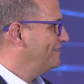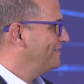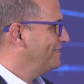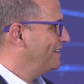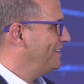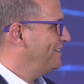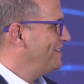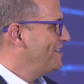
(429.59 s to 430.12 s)

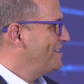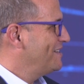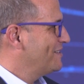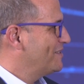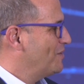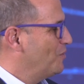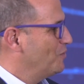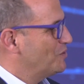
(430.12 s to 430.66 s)
Okay.
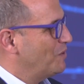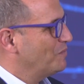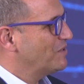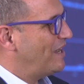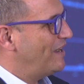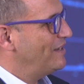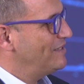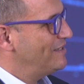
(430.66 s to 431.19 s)
So
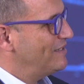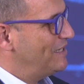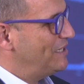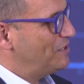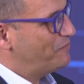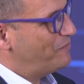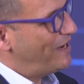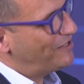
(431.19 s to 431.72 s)
sometimes
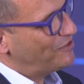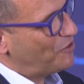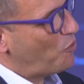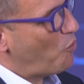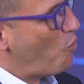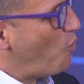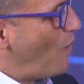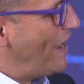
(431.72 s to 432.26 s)
it's better
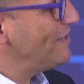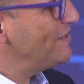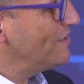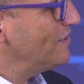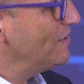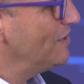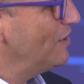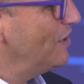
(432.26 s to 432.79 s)

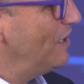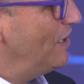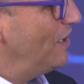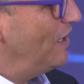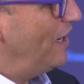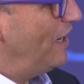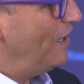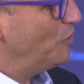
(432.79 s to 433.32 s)
wait
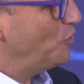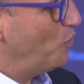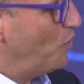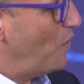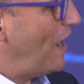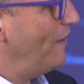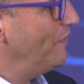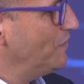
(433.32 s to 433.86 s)
to
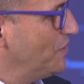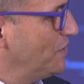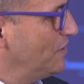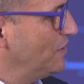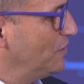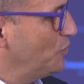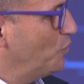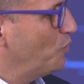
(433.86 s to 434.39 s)
graft,
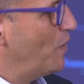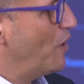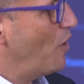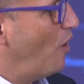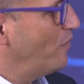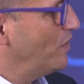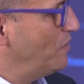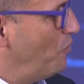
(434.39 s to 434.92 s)
to
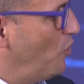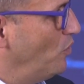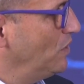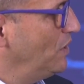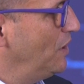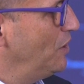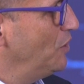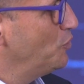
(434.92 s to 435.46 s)
recover the
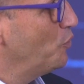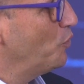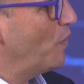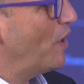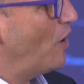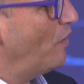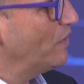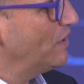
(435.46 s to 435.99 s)
bone, to
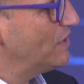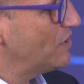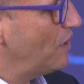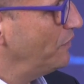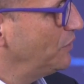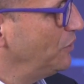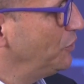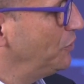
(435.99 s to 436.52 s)
recover the
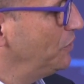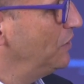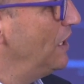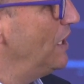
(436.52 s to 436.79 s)
soft tissue,